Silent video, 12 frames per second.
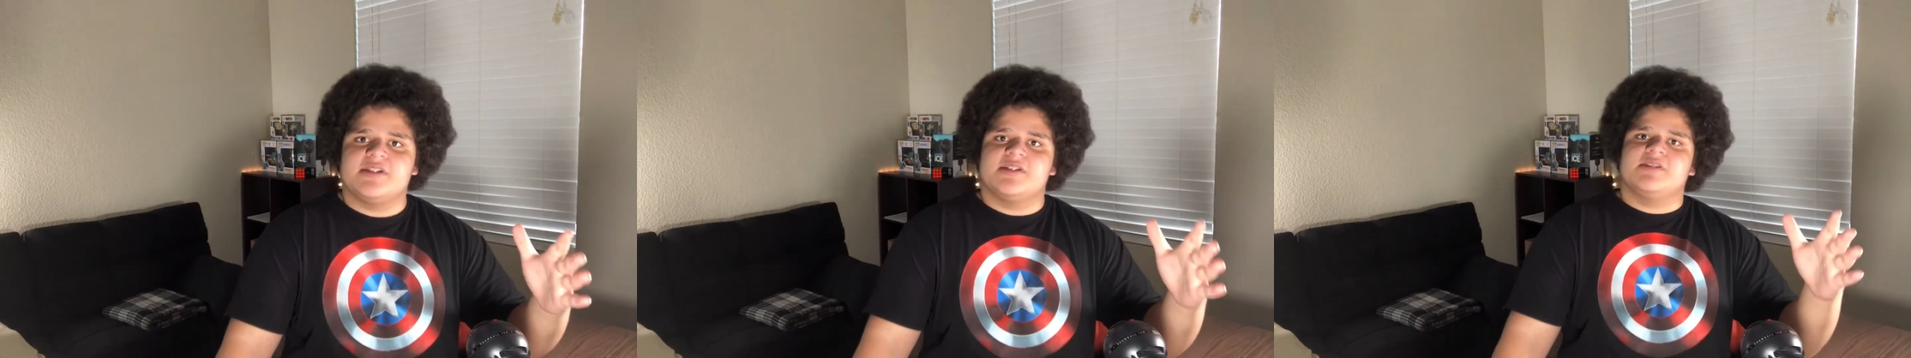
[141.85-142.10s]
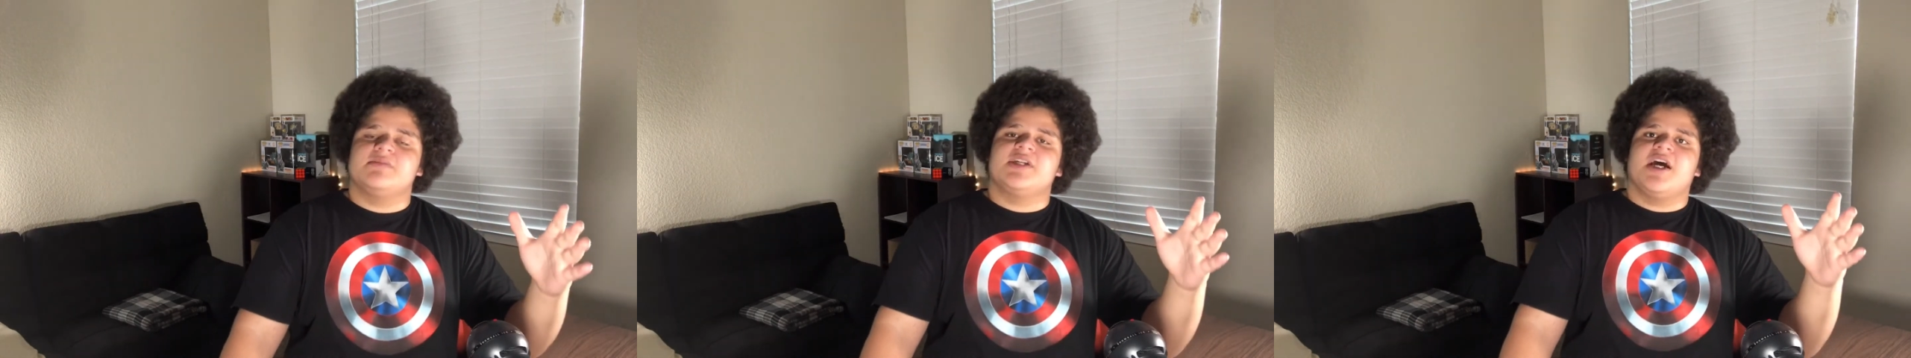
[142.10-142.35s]
Because
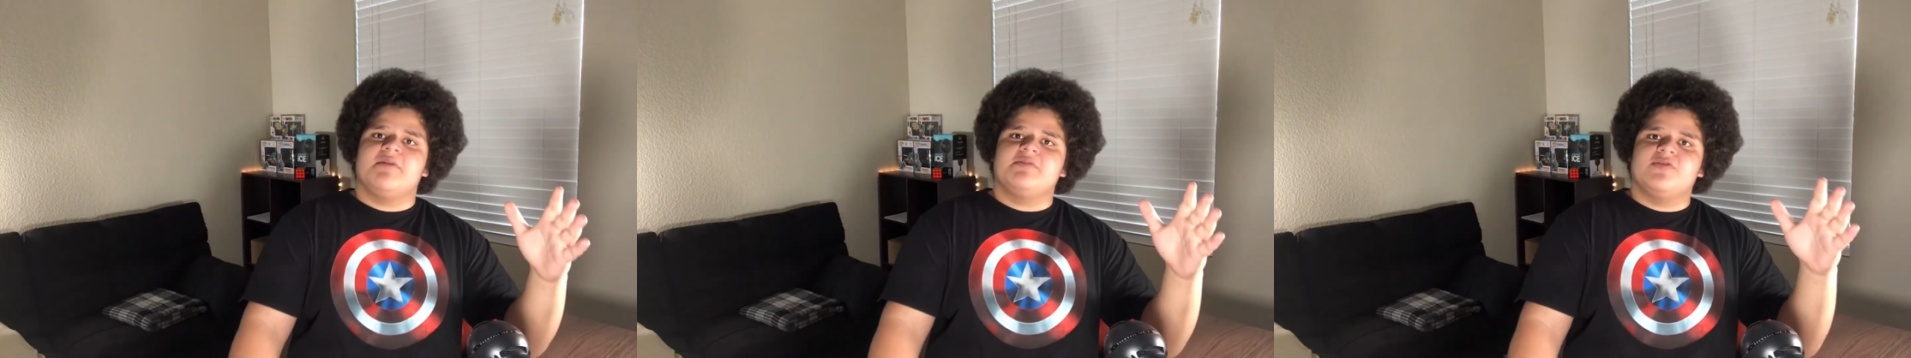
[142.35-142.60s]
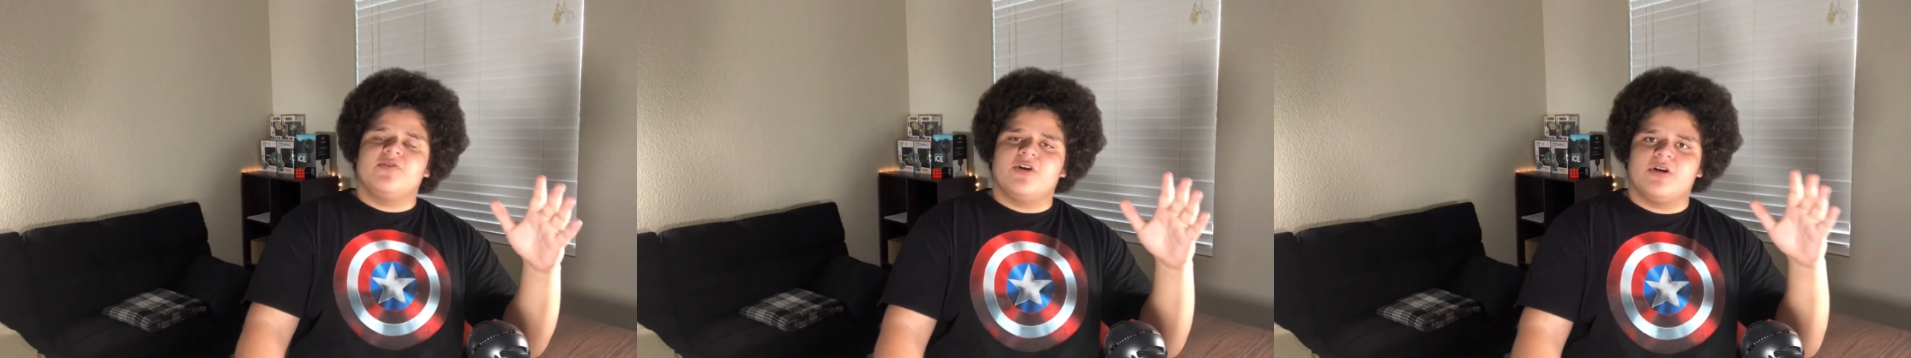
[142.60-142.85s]

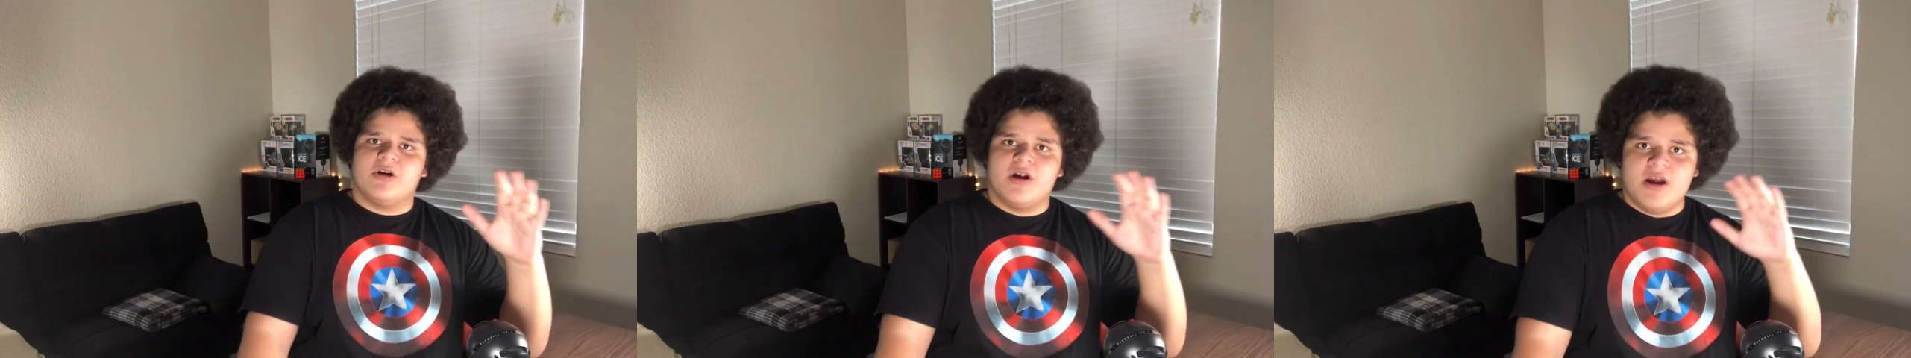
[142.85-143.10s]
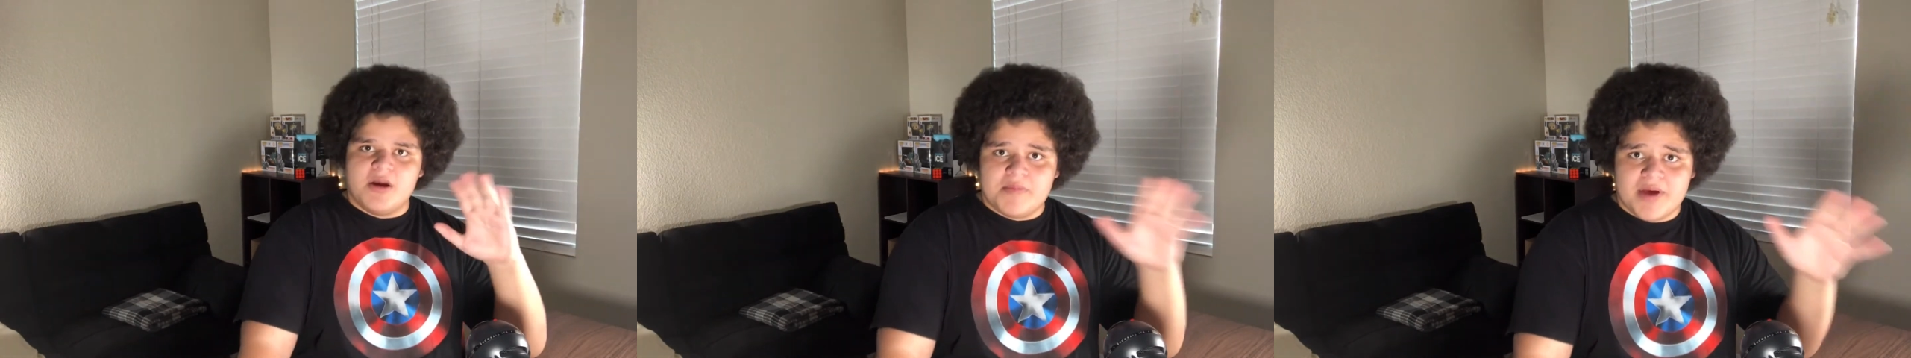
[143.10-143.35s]
sometimes for
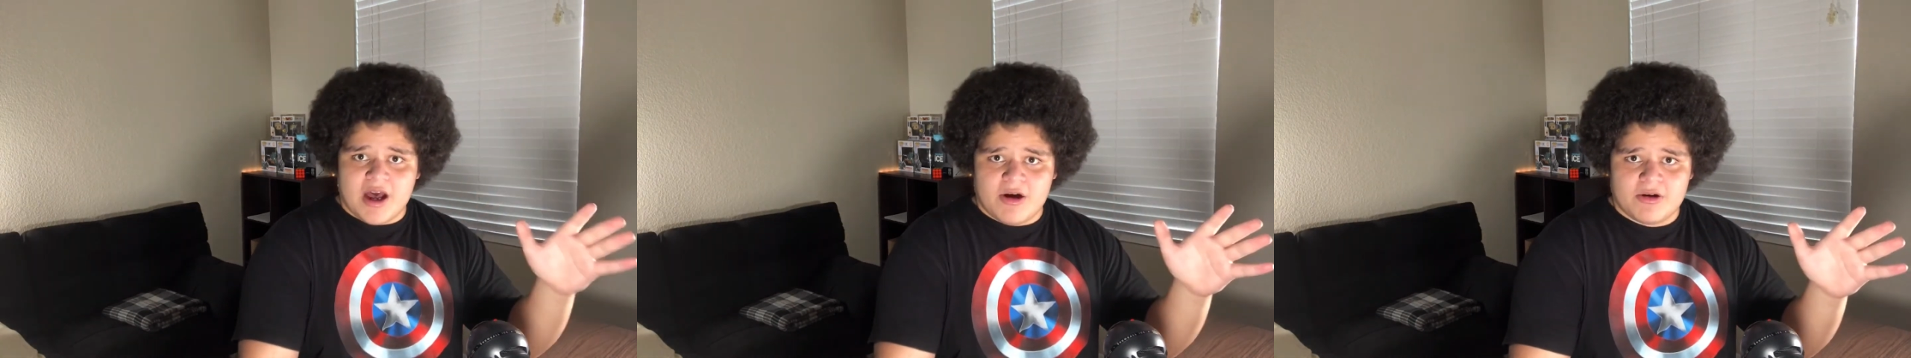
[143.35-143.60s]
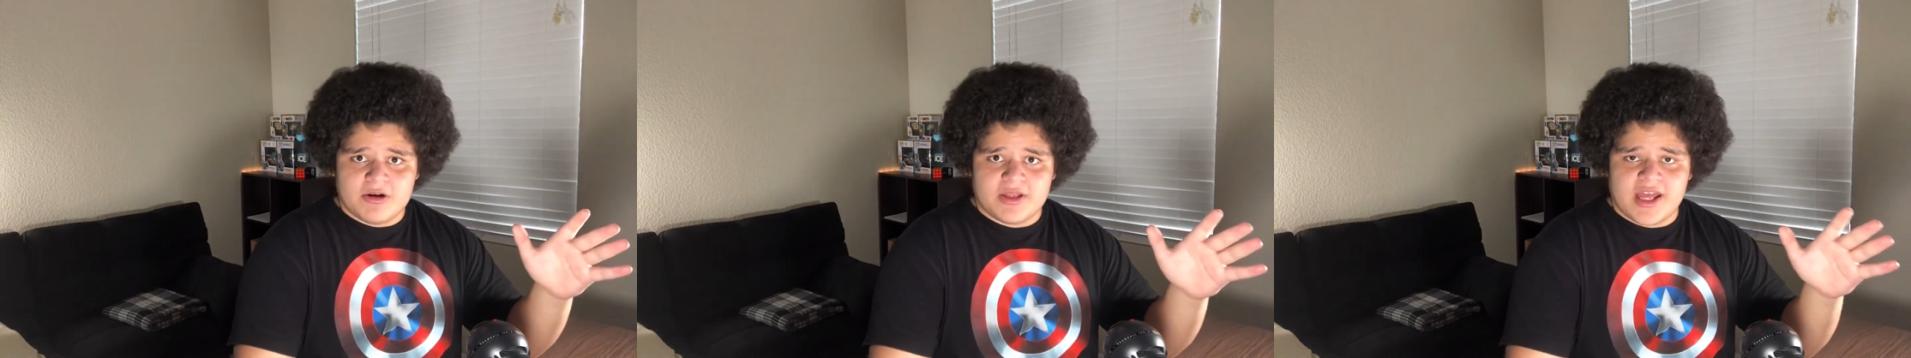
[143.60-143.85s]

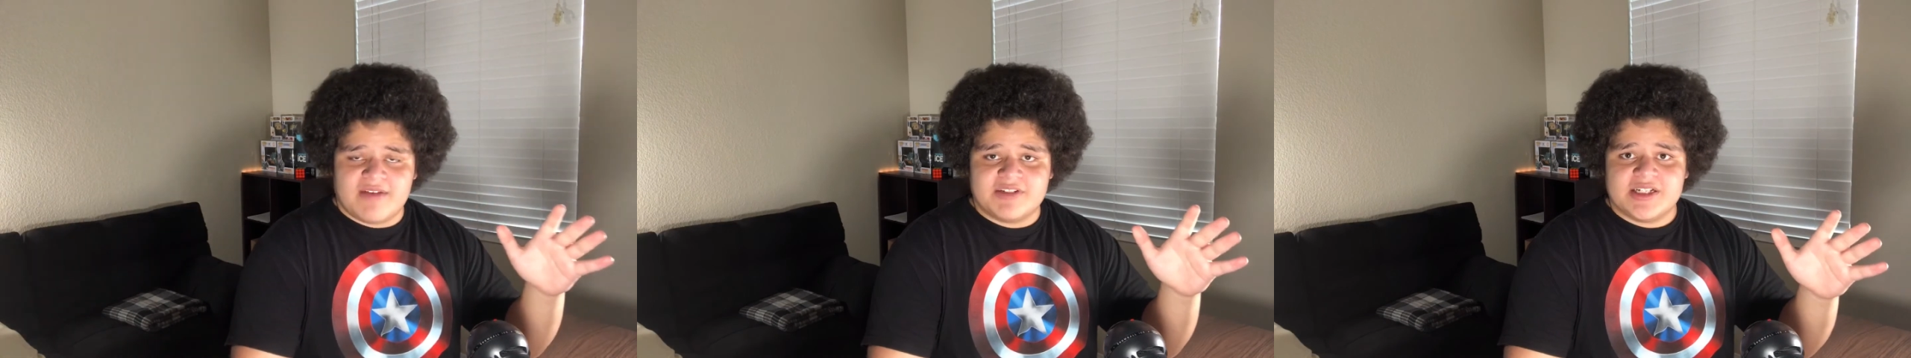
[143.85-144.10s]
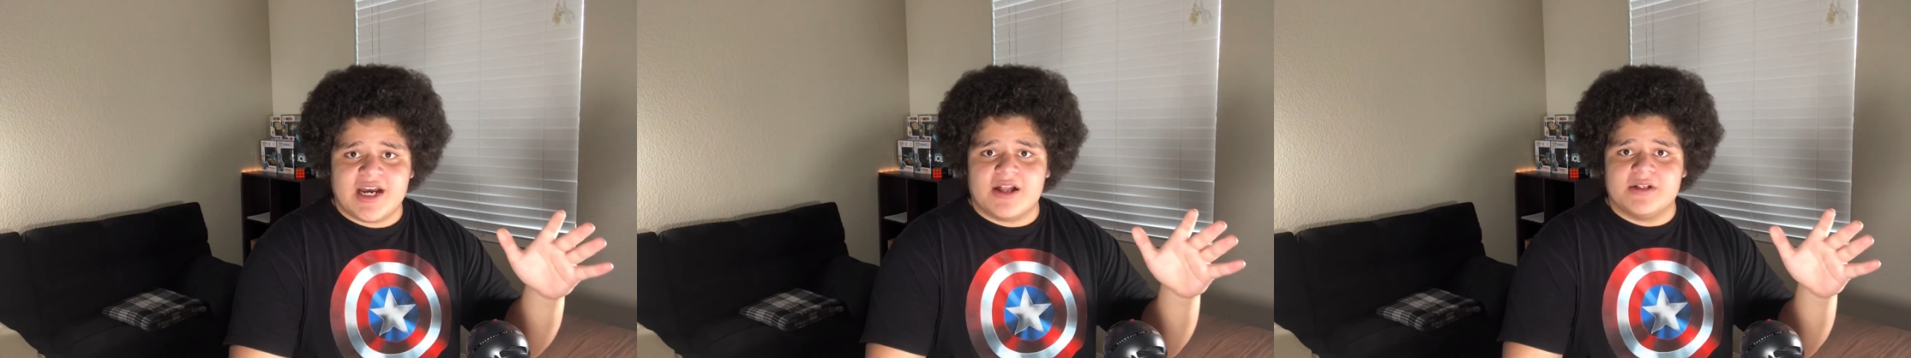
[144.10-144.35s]
Powder they have
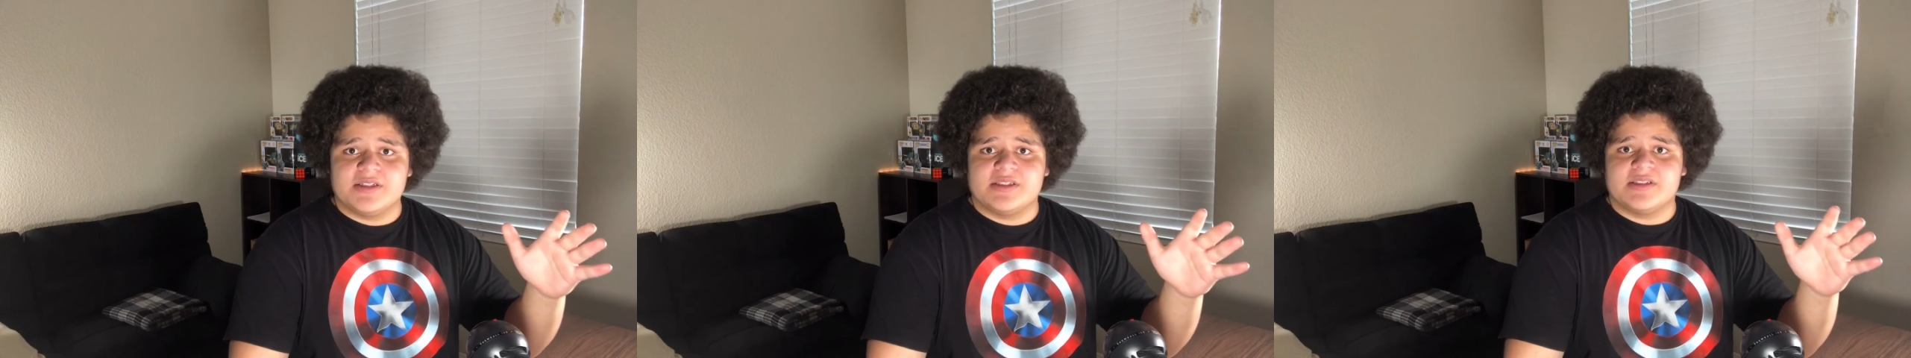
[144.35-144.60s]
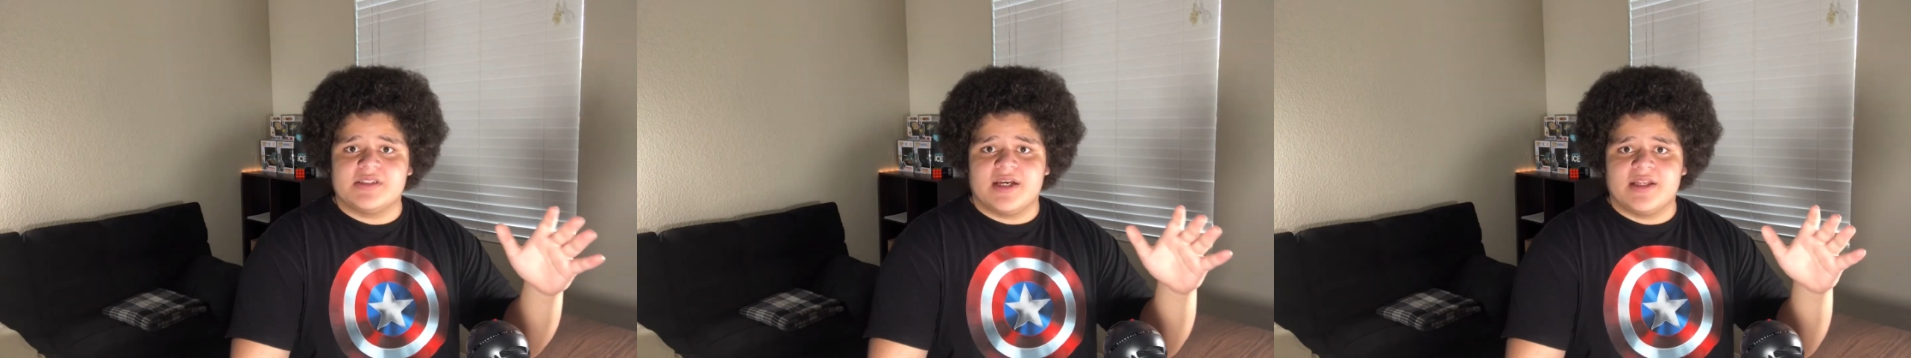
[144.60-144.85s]
challenges
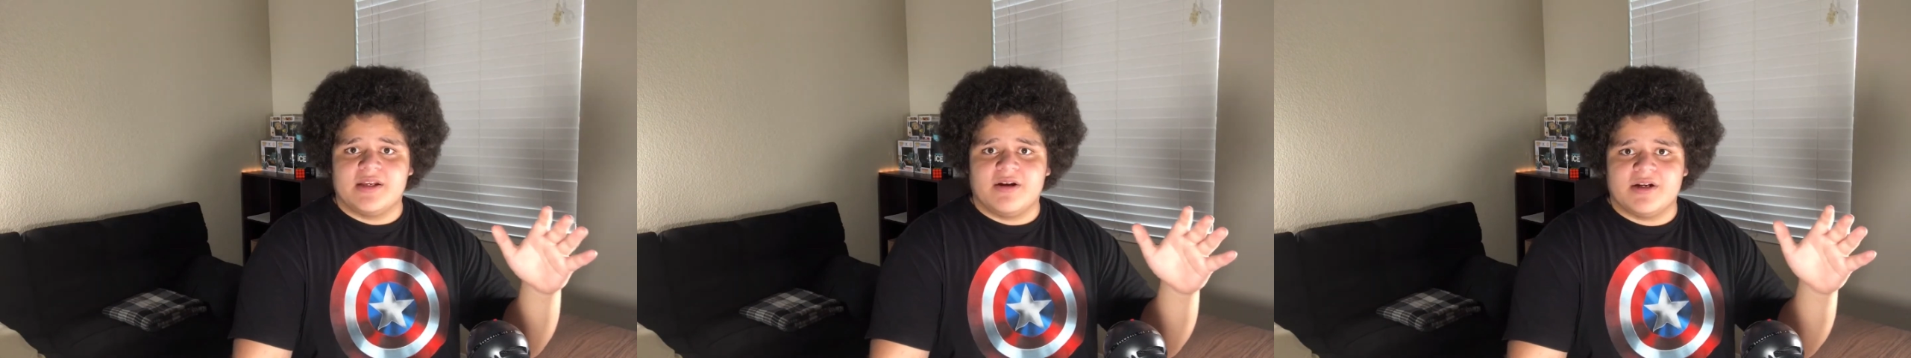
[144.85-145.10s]
inside there,